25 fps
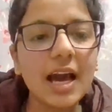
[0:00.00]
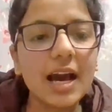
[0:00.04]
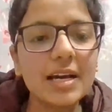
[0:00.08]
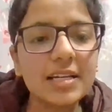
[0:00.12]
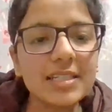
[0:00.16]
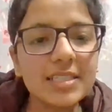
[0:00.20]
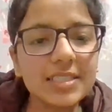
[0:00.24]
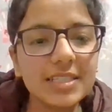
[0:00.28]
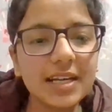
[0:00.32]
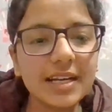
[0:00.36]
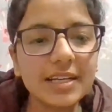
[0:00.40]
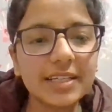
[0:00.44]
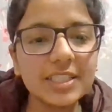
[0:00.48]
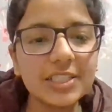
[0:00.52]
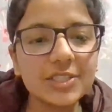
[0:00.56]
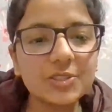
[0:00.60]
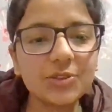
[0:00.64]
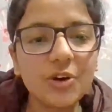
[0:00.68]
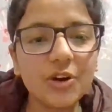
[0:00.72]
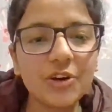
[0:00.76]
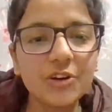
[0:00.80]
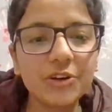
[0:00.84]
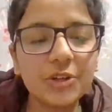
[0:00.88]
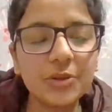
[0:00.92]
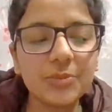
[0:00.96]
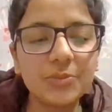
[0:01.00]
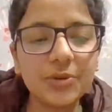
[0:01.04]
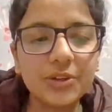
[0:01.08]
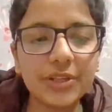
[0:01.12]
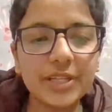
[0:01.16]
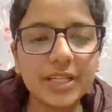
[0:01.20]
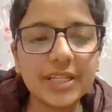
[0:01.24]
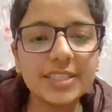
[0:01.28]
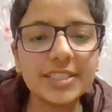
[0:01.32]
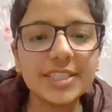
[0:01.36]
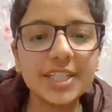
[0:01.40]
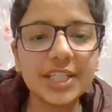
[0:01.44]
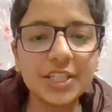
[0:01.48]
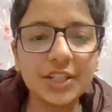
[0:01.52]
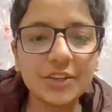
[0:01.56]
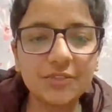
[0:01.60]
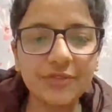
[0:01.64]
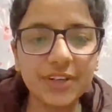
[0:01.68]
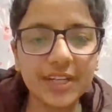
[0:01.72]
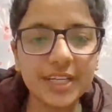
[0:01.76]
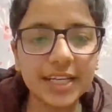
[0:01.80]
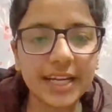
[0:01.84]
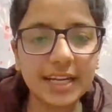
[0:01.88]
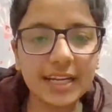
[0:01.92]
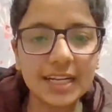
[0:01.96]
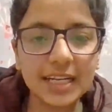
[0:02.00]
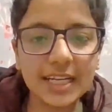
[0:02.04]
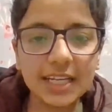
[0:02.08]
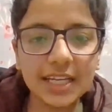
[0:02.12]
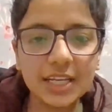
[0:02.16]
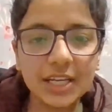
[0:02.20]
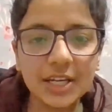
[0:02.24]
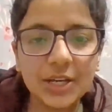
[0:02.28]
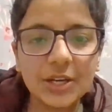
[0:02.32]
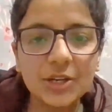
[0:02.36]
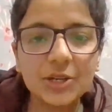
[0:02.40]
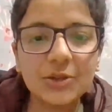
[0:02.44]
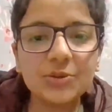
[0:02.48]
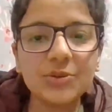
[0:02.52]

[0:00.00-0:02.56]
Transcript: Her studies contributed significantly